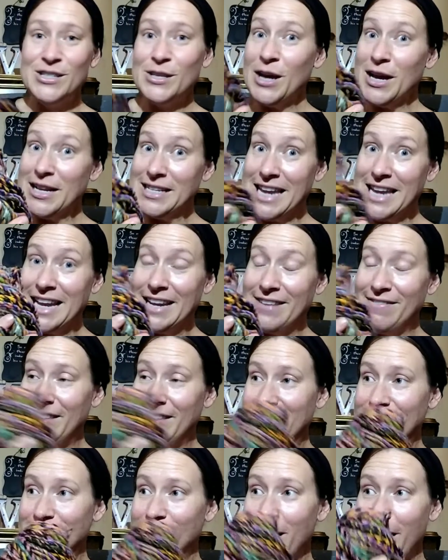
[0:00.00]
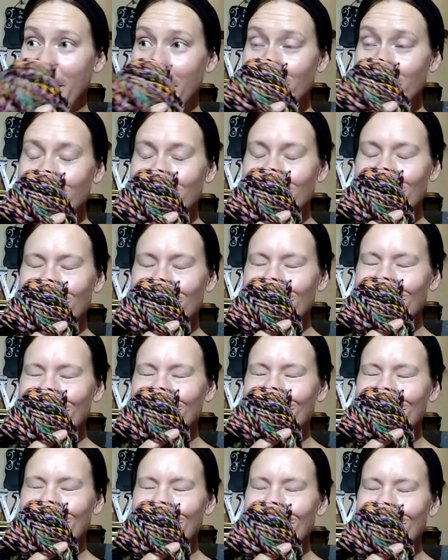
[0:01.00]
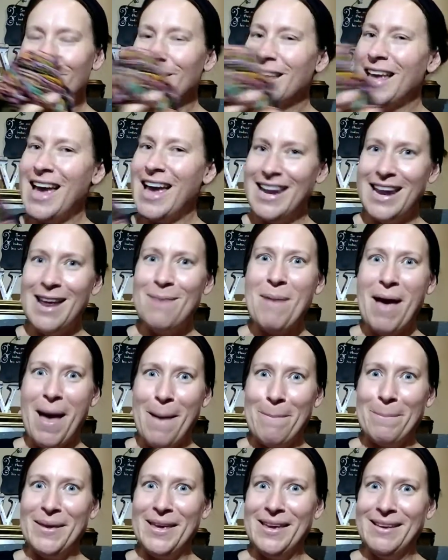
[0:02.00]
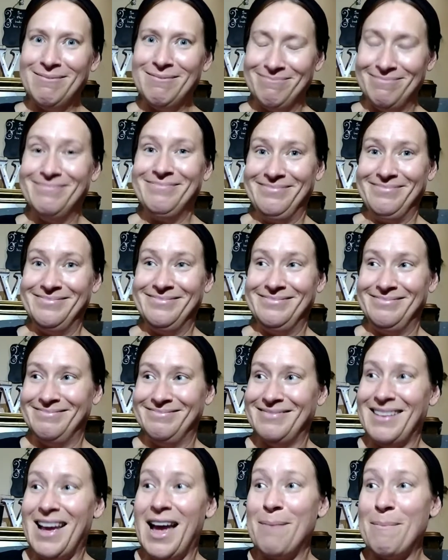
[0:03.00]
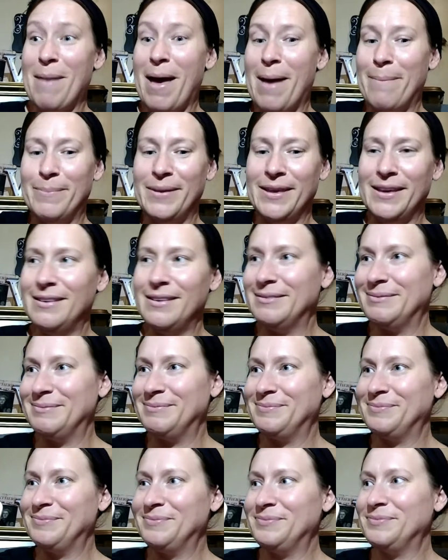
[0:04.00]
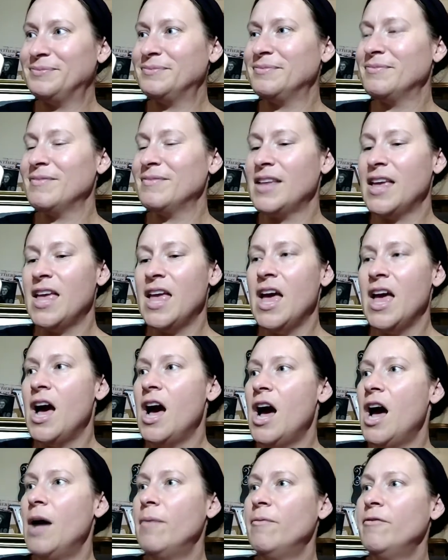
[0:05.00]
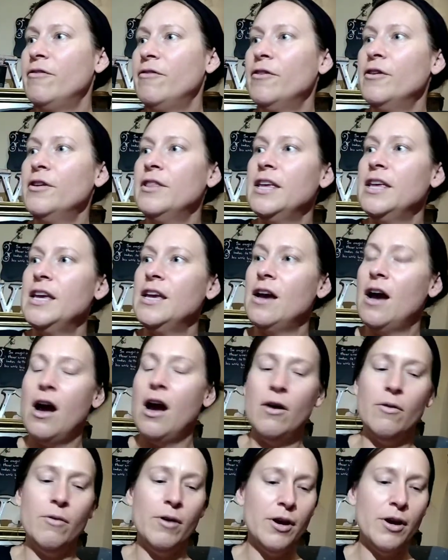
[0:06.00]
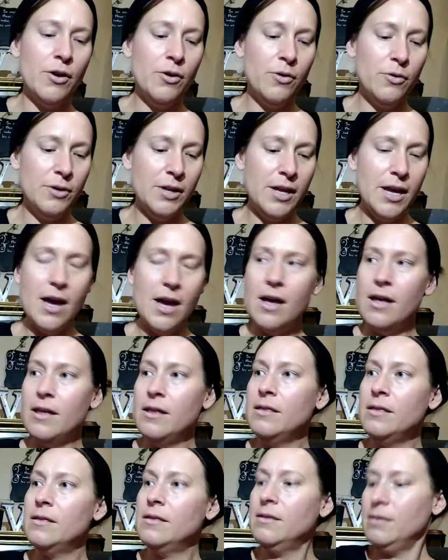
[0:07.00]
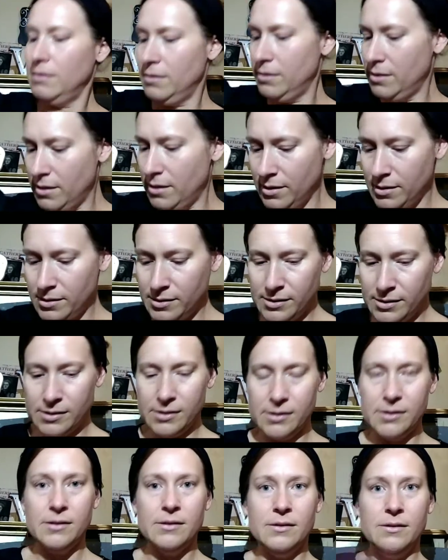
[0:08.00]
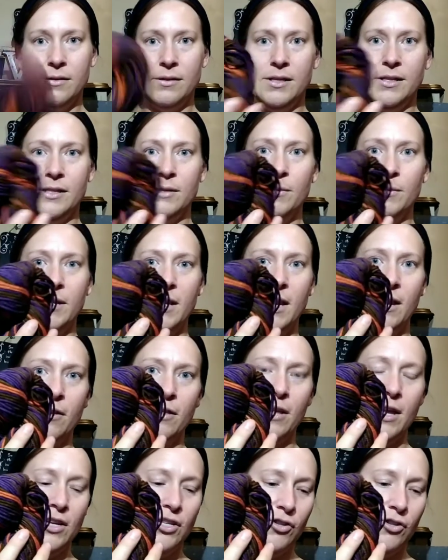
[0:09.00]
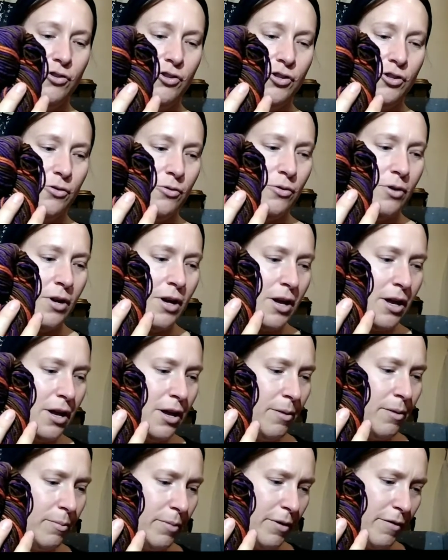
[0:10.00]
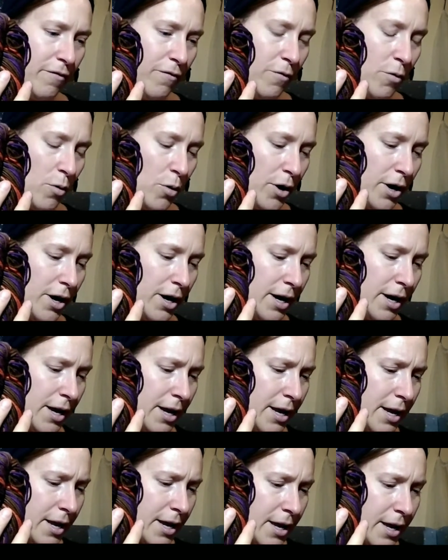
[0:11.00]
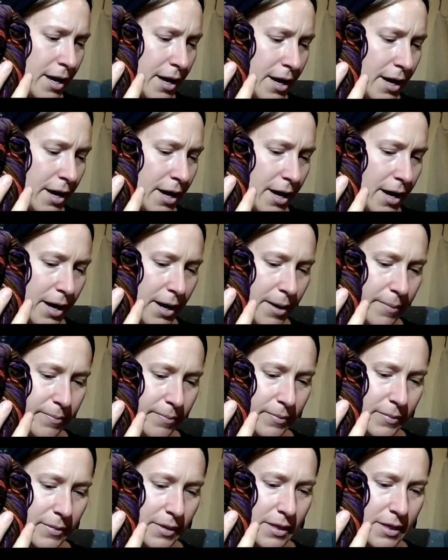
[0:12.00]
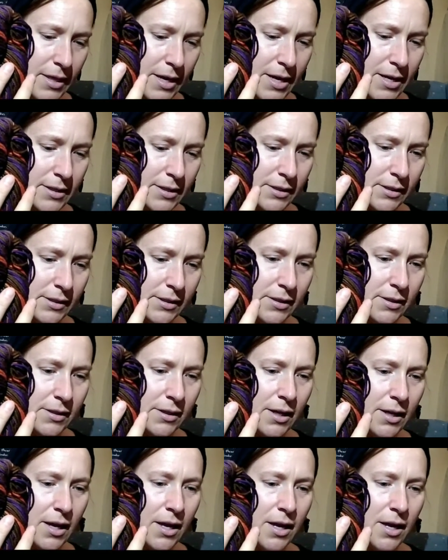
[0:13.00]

So I got 10 of these, okay? And I'm happy. I'm happy. Um, for the Araucania, this, this one here that I showed you before, um, this,